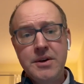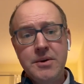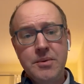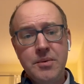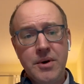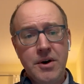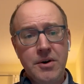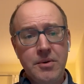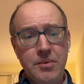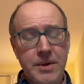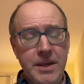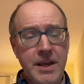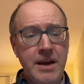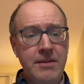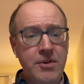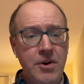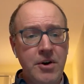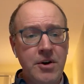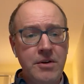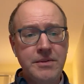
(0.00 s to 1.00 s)
well, we
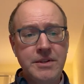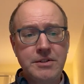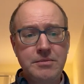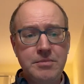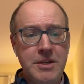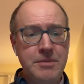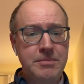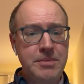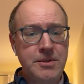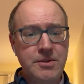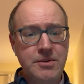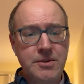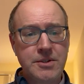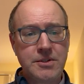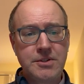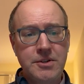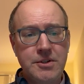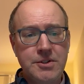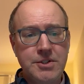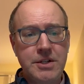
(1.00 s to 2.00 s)
have all of these people who are
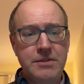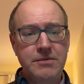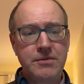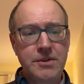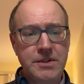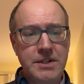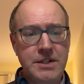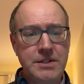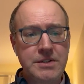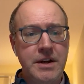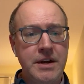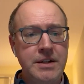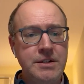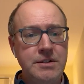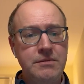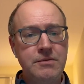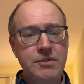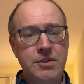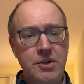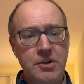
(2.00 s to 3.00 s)
searching for these kinds
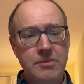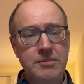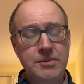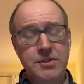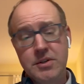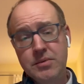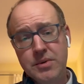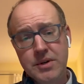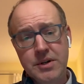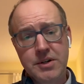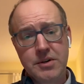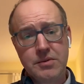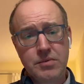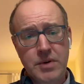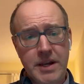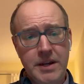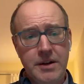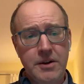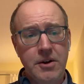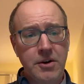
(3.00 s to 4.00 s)
of terms, so we're going to
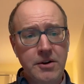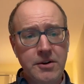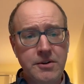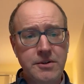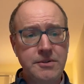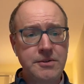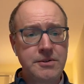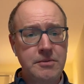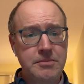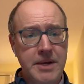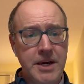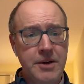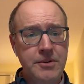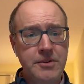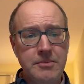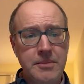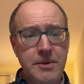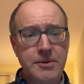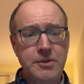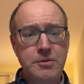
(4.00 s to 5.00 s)
write articles about
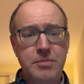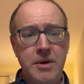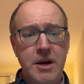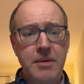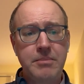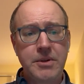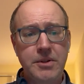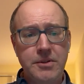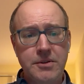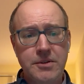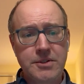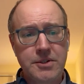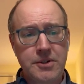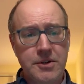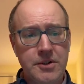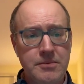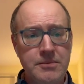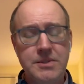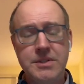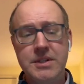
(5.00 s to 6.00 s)
the most popular
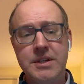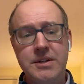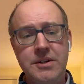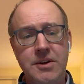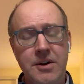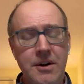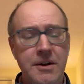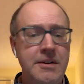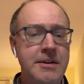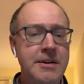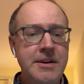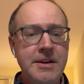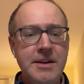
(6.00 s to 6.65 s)
terms in our